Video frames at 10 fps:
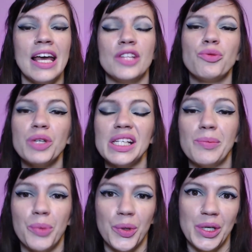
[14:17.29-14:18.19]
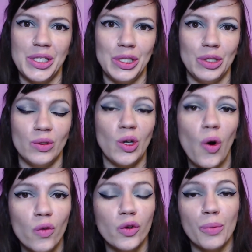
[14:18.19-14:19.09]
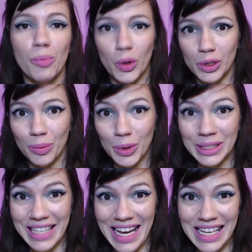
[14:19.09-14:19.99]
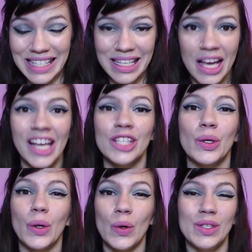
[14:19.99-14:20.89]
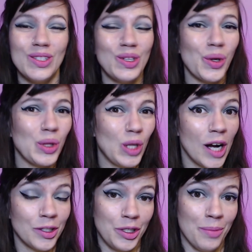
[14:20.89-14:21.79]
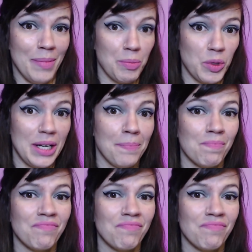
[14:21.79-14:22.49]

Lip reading: It's really important to do it over multiple days so it goes into your long-term memory.